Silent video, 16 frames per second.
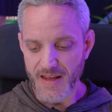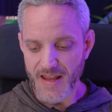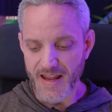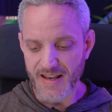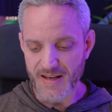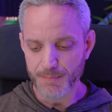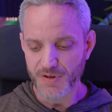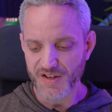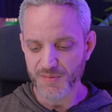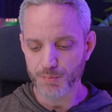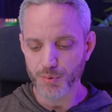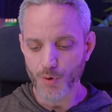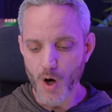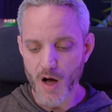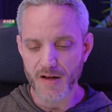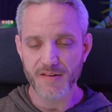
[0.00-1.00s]
80 plus
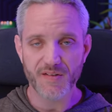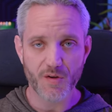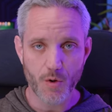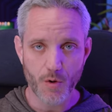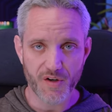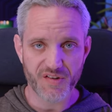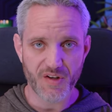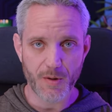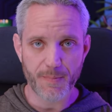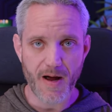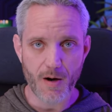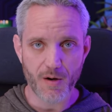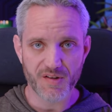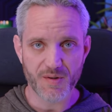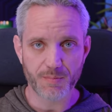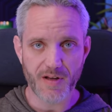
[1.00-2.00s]
bronze Corsair
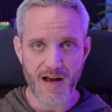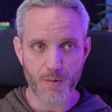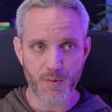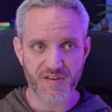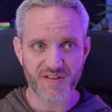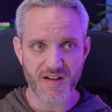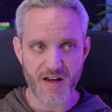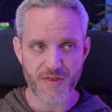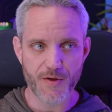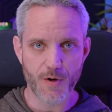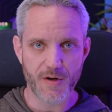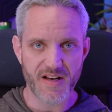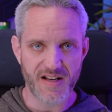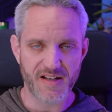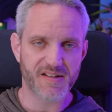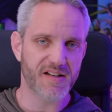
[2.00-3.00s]
power supply with say a
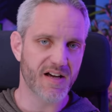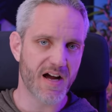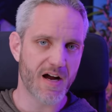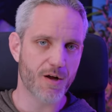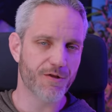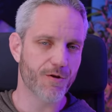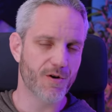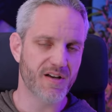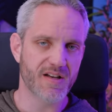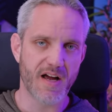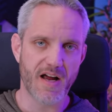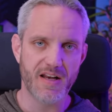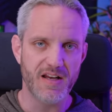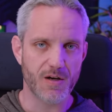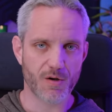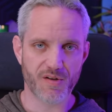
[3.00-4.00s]
3080 Ti or
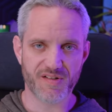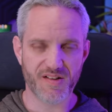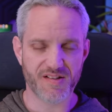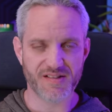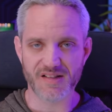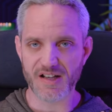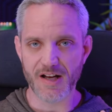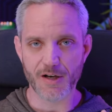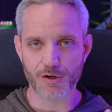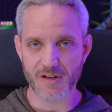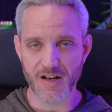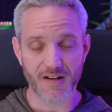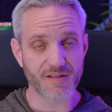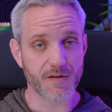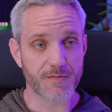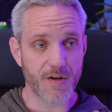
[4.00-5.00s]
3090 or a
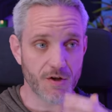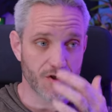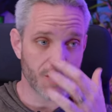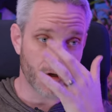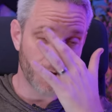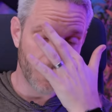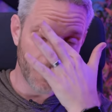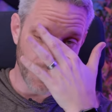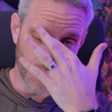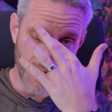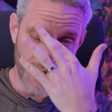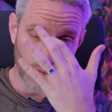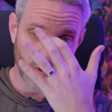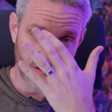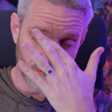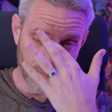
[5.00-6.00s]
6900X in the future? No, I
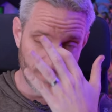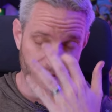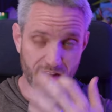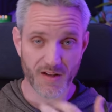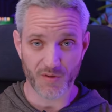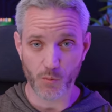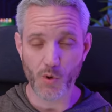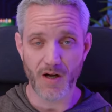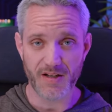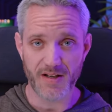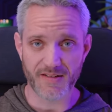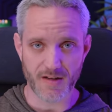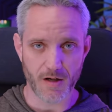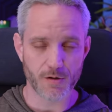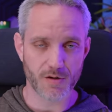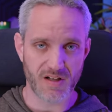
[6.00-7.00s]
wouldn't because one,
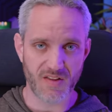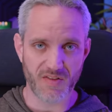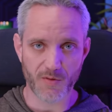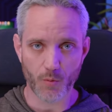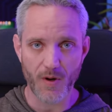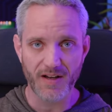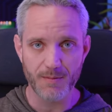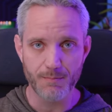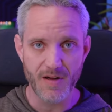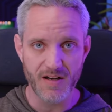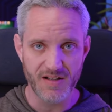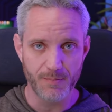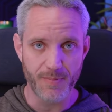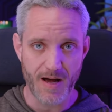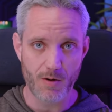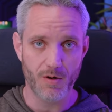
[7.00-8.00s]
it's underneath the
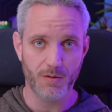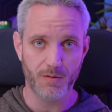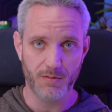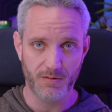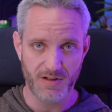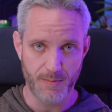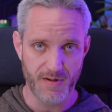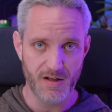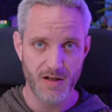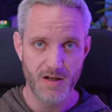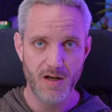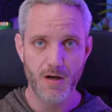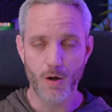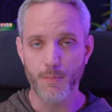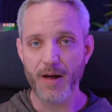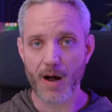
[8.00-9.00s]
recommended power limit
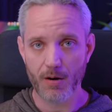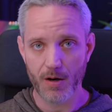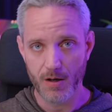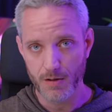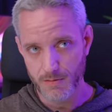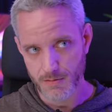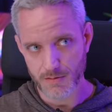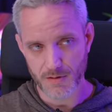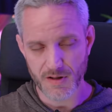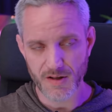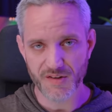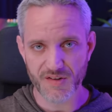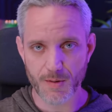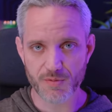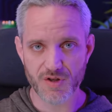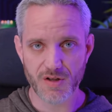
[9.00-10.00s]
or power
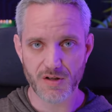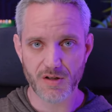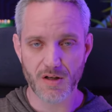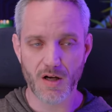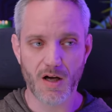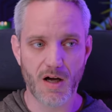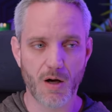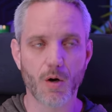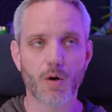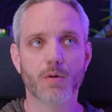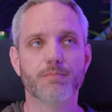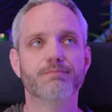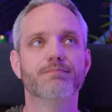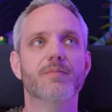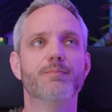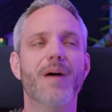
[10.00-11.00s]
consumption uh, or
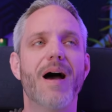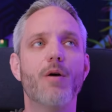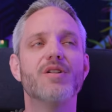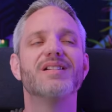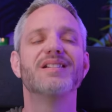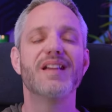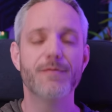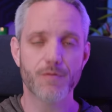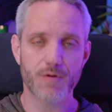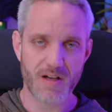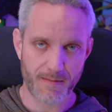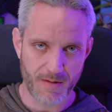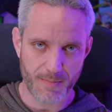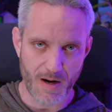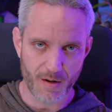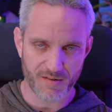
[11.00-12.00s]
power delivery
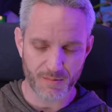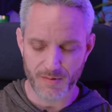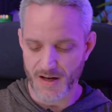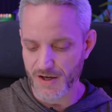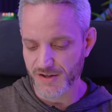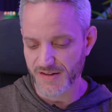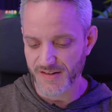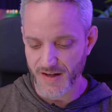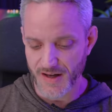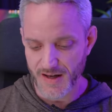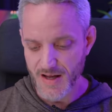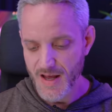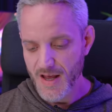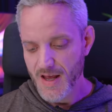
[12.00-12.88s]
of the power supply, I should say.